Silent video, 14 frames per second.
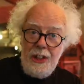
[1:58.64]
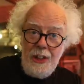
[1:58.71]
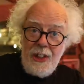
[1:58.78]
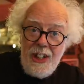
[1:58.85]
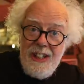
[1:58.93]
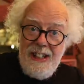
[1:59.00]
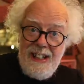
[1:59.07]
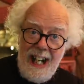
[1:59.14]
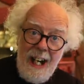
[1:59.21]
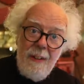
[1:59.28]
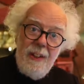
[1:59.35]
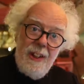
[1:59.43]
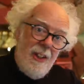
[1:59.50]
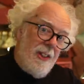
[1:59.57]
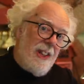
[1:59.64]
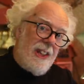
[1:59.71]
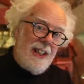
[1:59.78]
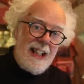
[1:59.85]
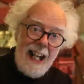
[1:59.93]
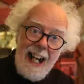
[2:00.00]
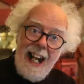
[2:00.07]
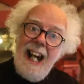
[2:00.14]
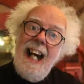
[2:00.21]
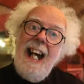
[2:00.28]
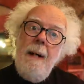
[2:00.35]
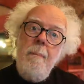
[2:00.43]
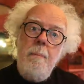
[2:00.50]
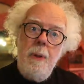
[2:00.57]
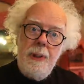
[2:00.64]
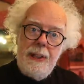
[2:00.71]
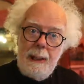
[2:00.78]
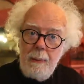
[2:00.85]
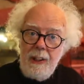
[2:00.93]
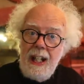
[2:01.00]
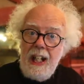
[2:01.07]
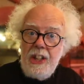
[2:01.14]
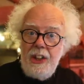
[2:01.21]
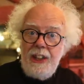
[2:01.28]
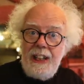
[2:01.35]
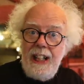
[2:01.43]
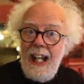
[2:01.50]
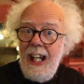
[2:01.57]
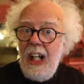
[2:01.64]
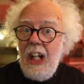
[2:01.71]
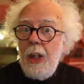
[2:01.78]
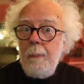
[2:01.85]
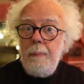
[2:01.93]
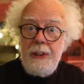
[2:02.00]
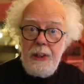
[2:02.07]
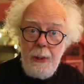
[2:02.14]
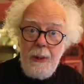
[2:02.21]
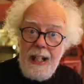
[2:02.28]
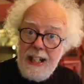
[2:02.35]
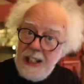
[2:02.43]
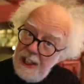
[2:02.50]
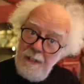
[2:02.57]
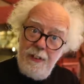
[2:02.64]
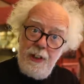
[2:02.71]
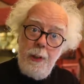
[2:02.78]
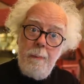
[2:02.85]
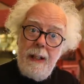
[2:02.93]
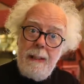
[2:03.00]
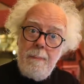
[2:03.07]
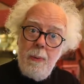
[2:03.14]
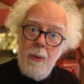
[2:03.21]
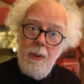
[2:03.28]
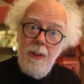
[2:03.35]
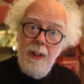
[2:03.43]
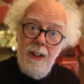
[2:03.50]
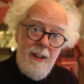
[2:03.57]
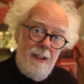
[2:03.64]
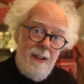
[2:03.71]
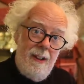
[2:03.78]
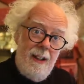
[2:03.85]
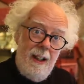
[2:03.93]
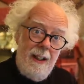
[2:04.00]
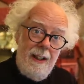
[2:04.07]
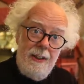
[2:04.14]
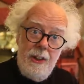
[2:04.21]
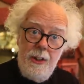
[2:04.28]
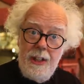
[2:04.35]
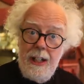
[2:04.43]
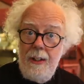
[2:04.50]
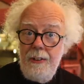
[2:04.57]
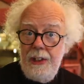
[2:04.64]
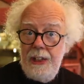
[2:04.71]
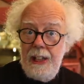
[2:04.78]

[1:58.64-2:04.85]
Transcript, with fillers: You can download an app that will actually help you interview people and no doubt